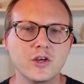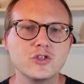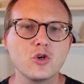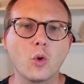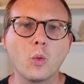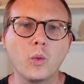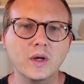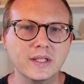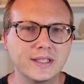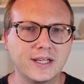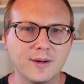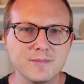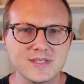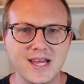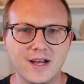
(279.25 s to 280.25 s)
So it really
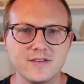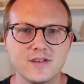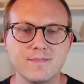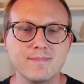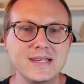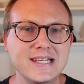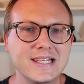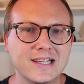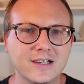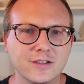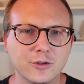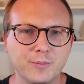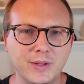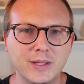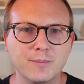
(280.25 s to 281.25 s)
comes down to meeting
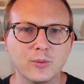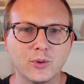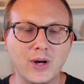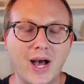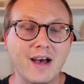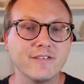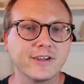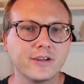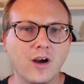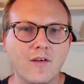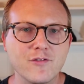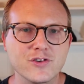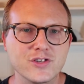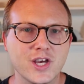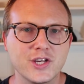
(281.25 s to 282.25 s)
other people, having
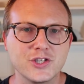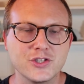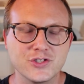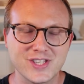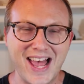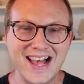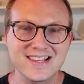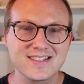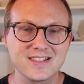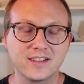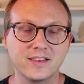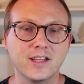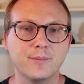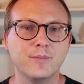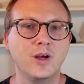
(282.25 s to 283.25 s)
conversations,
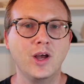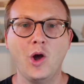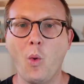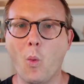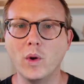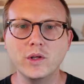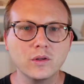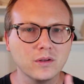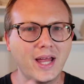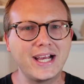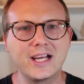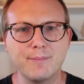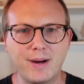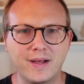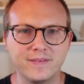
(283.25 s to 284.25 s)
asking them, what do you
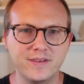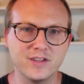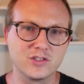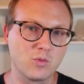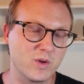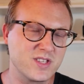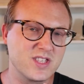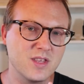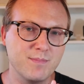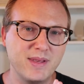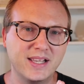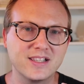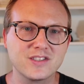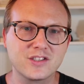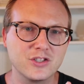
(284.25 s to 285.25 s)
like about this? What's the
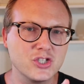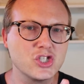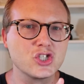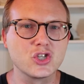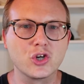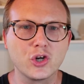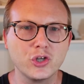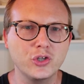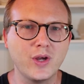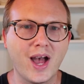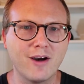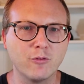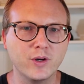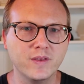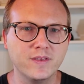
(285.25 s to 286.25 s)
biggest concern you
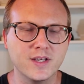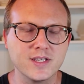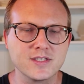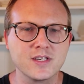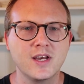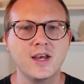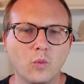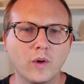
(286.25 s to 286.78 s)
have with this?